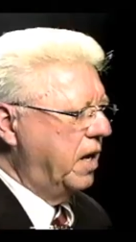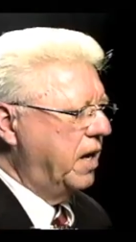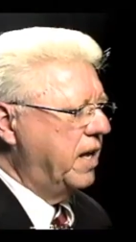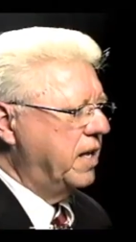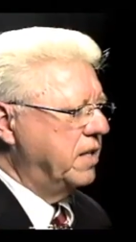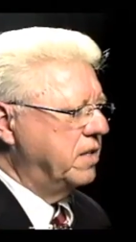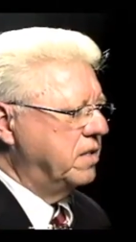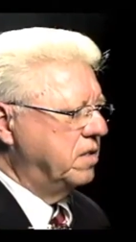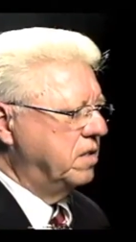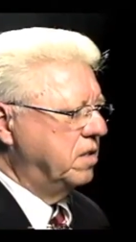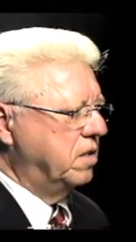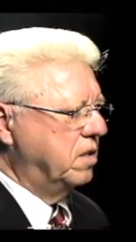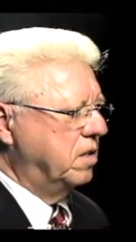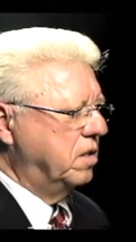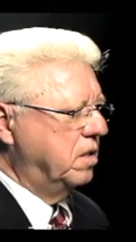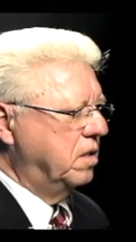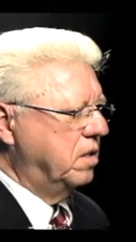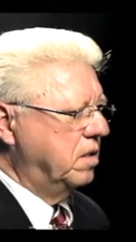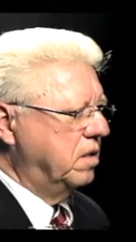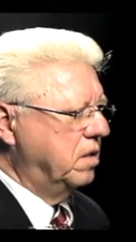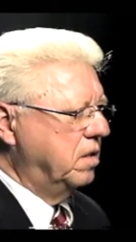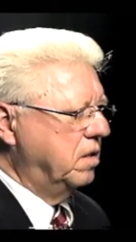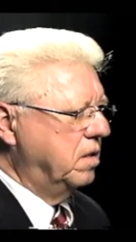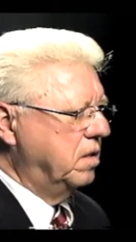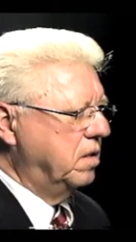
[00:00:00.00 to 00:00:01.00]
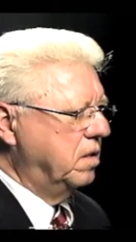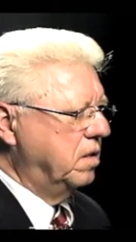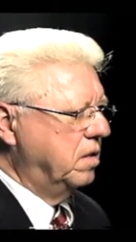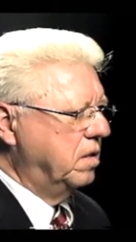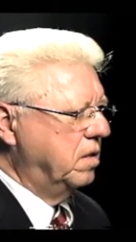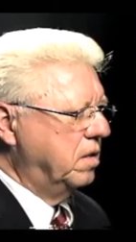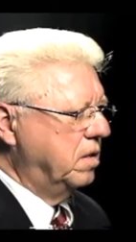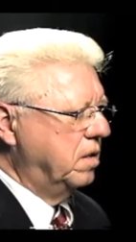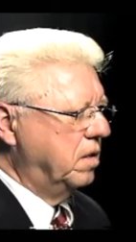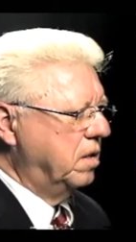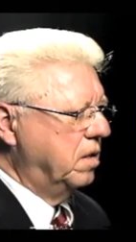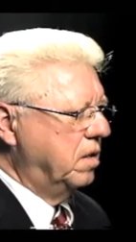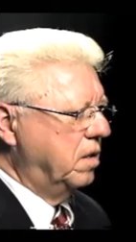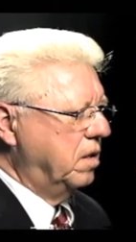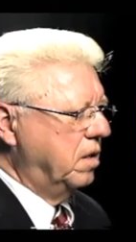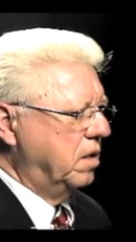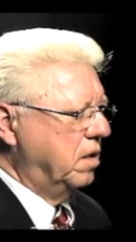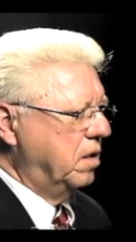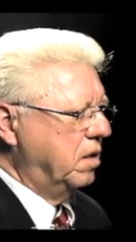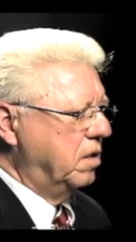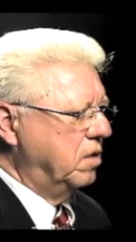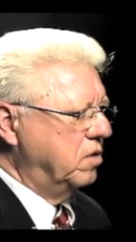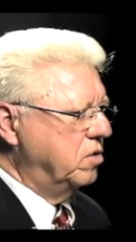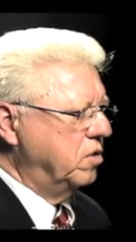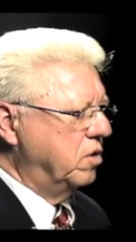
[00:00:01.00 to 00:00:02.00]
that's,
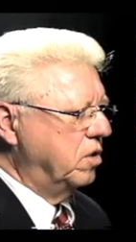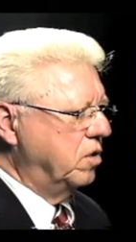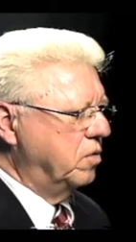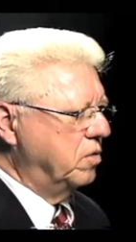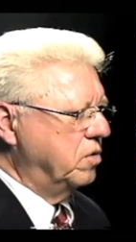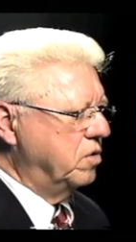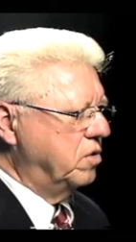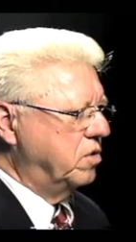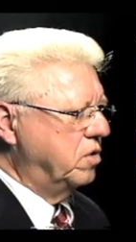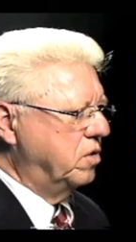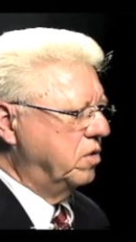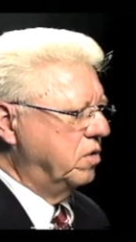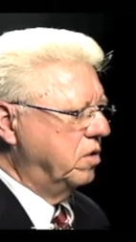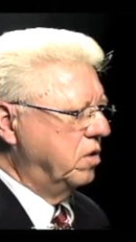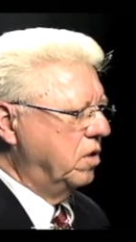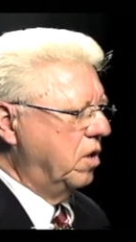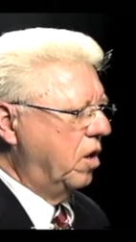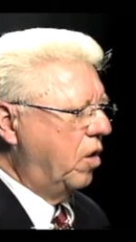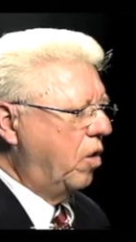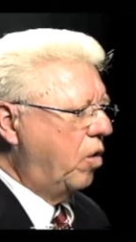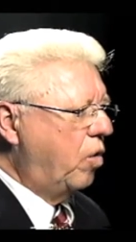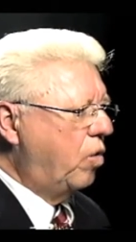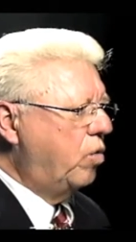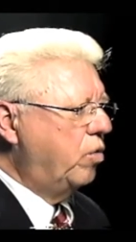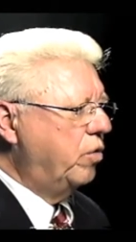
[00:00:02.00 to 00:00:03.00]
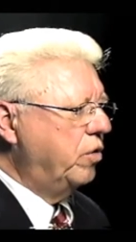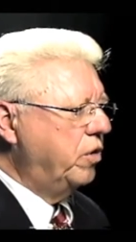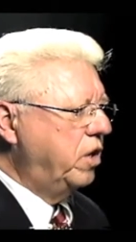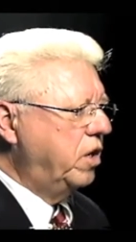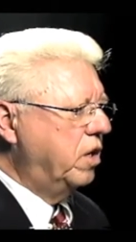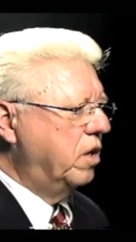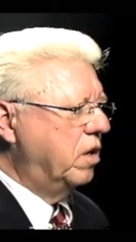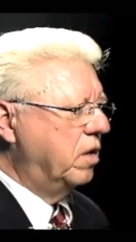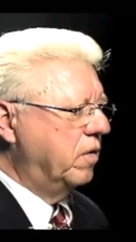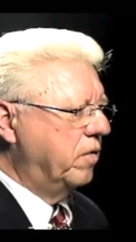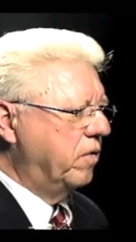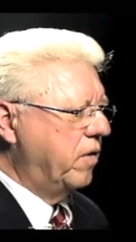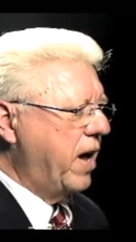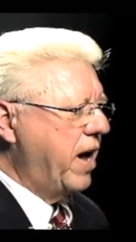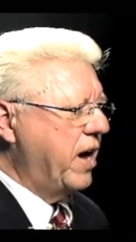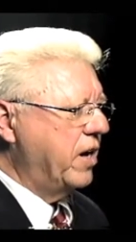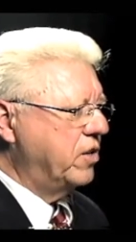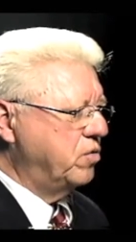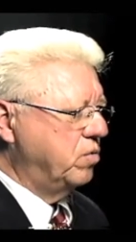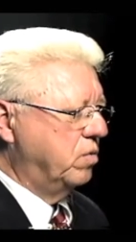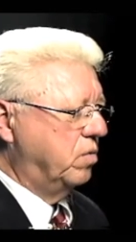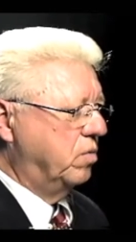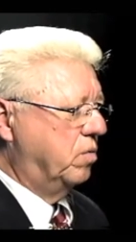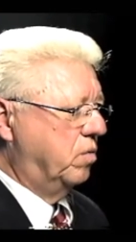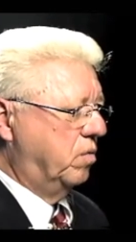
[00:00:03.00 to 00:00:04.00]
so there was a whole year of
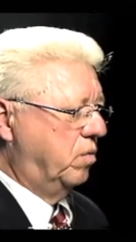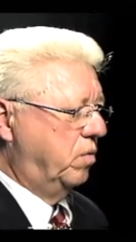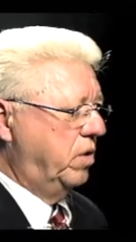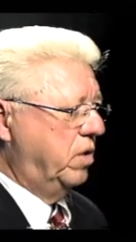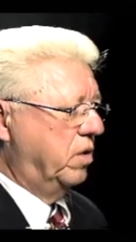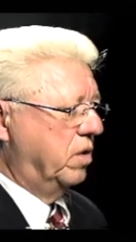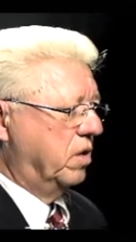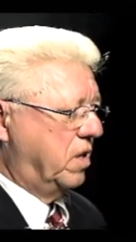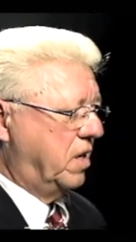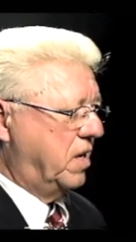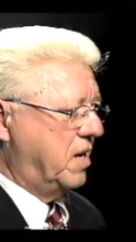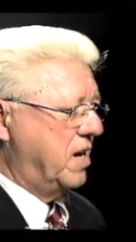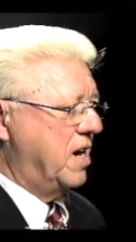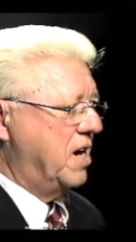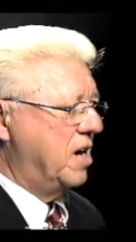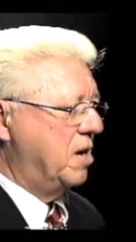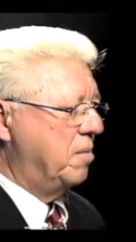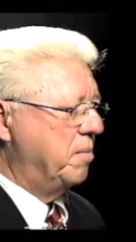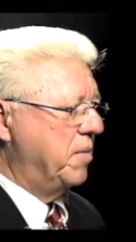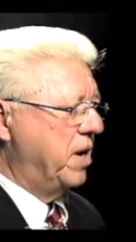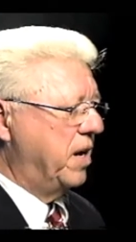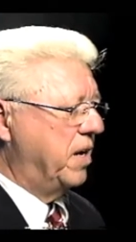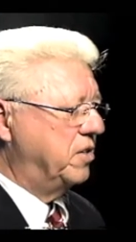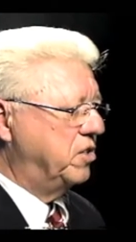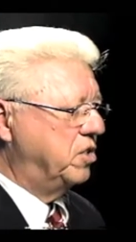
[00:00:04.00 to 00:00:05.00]
actual real combat